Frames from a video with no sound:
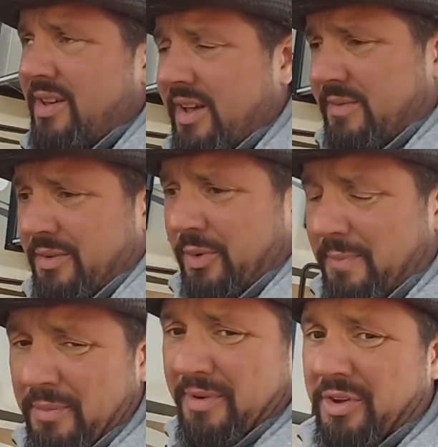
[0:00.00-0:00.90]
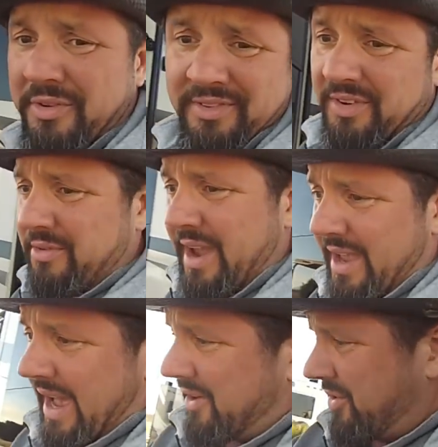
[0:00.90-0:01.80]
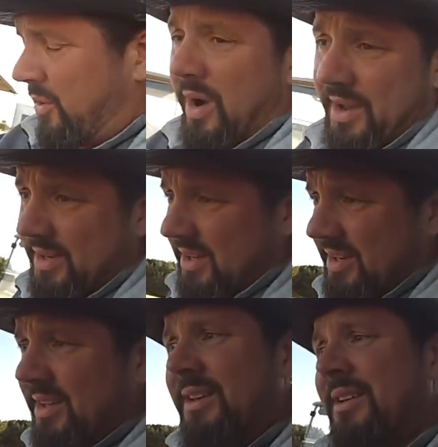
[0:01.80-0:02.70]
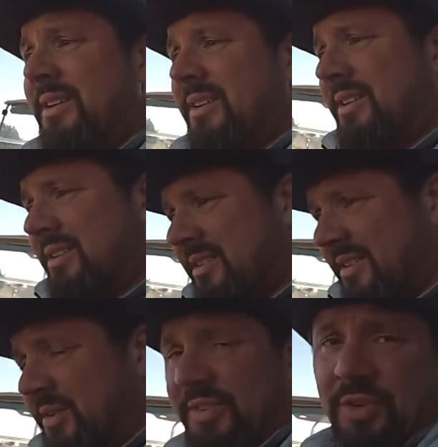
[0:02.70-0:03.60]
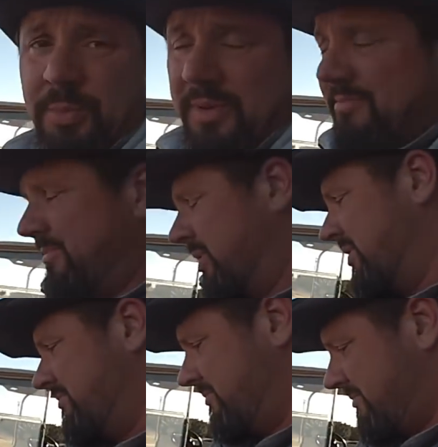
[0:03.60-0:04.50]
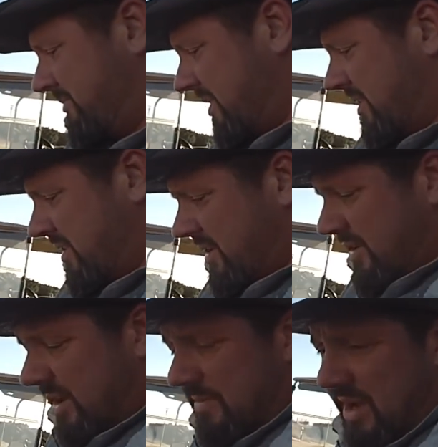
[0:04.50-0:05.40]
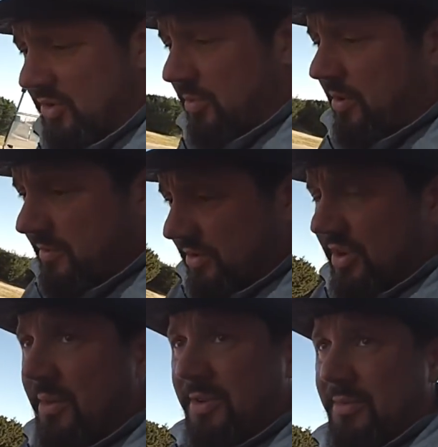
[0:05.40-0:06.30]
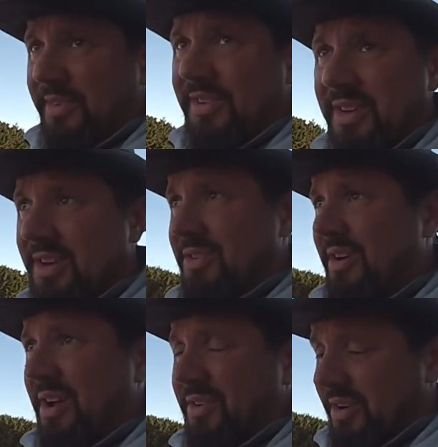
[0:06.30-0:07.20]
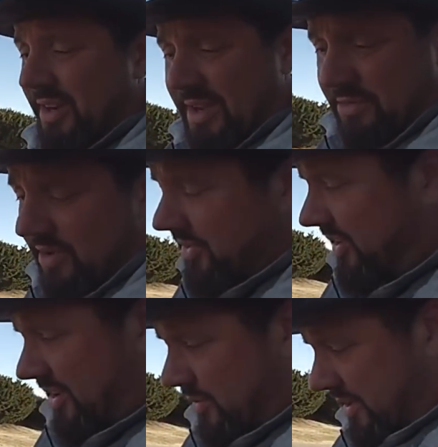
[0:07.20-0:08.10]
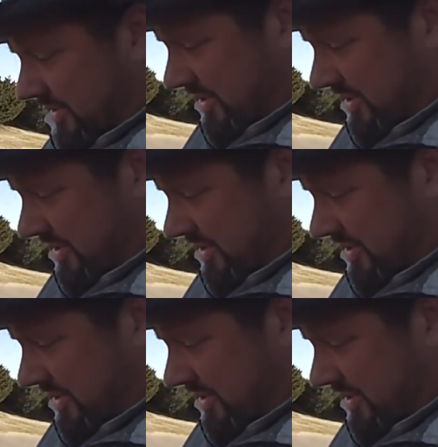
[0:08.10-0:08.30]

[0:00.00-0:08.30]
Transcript: I even wiped them with a greasy rag I don't know why I did I was stupid, but I'm not going to do a perfect job. They're going to be sitting on the ground. They're going to get rusted anyways.